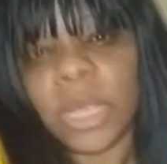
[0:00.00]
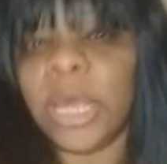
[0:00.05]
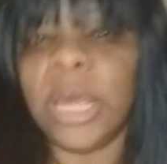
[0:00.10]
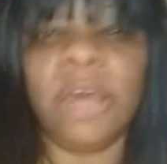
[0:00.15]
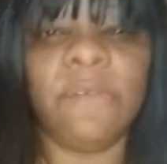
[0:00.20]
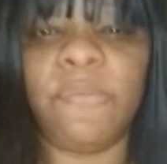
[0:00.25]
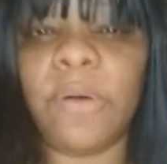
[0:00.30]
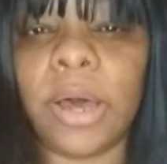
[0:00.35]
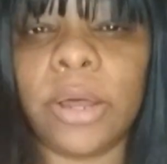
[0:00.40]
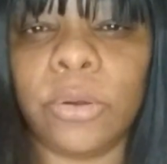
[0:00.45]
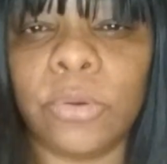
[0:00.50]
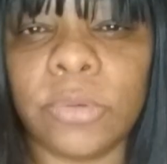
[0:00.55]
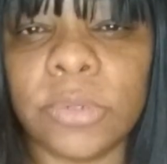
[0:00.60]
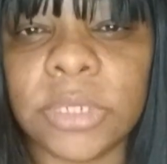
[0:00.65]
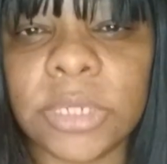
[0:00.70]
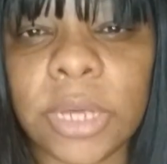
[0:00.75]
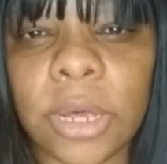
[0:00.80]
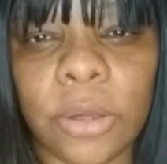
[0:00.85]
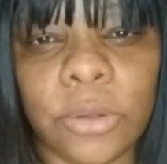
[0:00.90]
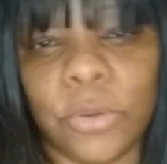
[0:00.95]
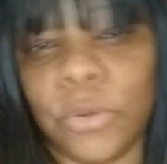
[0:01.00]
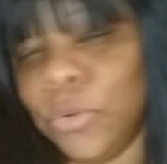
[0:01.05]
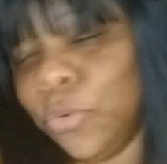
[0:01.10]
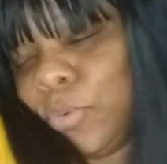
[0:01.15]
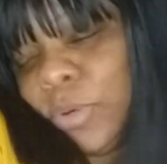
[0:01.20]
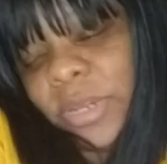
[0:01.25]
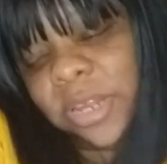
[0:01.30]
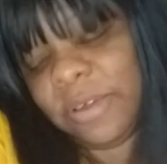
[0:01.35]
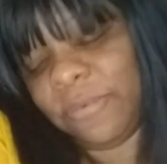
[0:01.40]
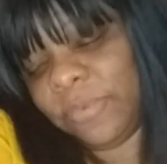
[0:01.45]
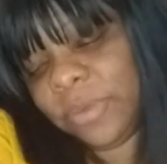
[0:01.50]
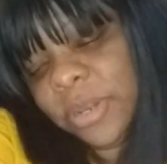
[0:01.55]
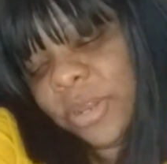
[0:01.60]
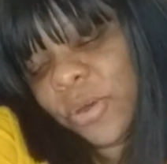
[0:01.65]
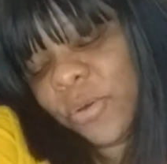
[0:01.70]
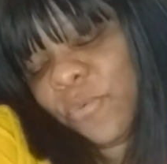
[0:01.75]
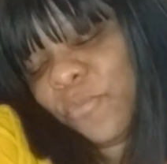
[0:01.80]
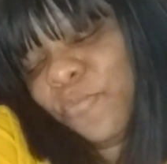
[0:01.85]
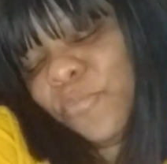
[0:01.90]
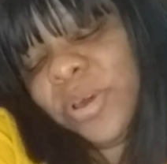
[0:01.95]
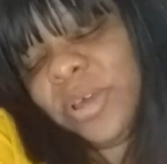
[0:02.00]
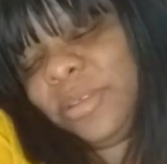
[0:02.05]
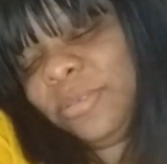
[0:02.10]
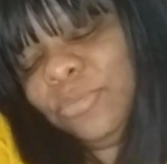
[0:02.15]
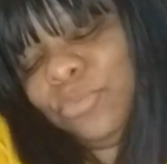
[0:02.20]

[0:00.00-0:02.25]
If I don't tell you, you will never know. But